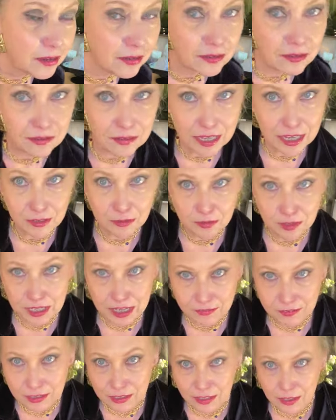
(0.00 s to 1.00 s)
These were
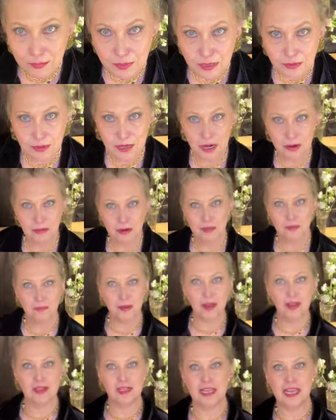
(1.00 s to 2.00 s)
given to me when I worked
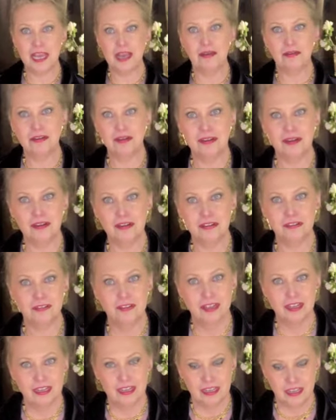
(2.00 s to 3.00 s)
behind the counter
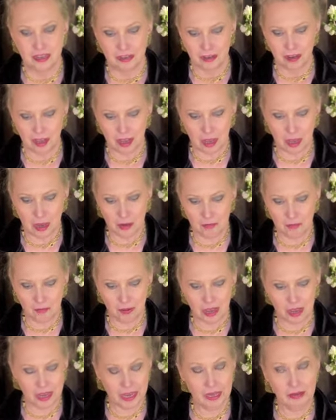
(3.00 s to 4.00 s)

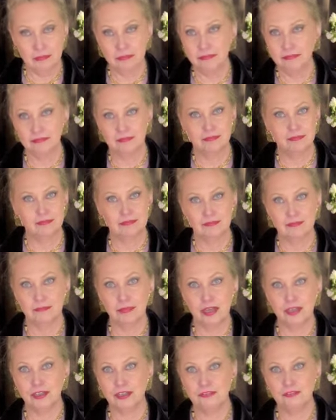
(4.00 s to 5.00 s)
by
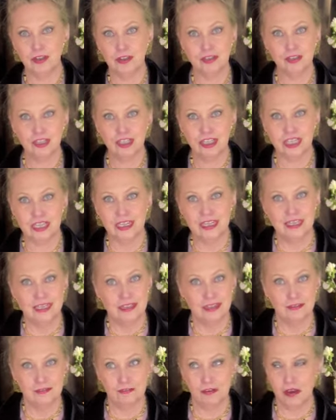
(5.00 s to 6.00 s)
Givenchy.
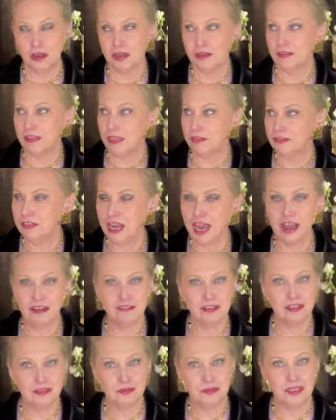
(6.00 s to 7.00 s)
They used to have
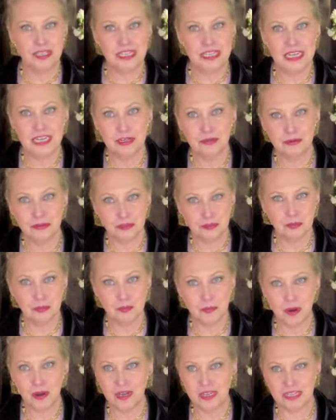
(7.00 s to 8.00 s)
these really neat Christmas
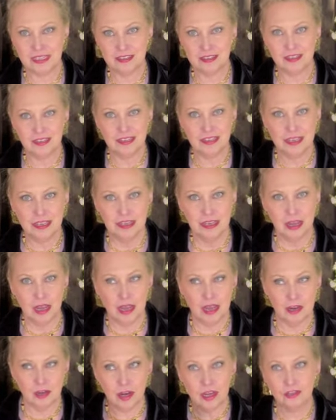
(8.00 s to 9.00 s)
parties.
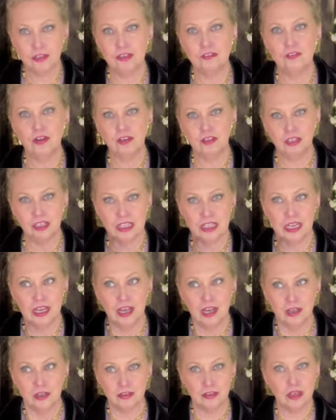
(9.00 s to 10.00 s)
Not Givenchy,
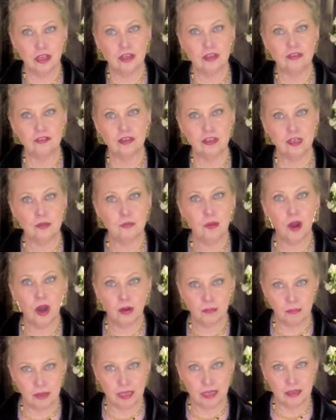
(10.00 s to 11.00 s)
the
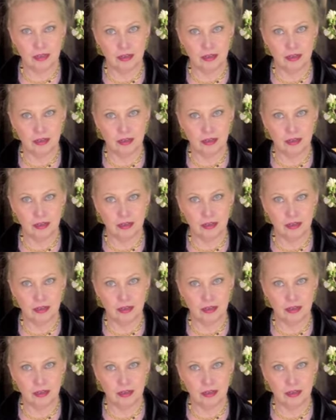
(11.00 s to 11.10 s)
department.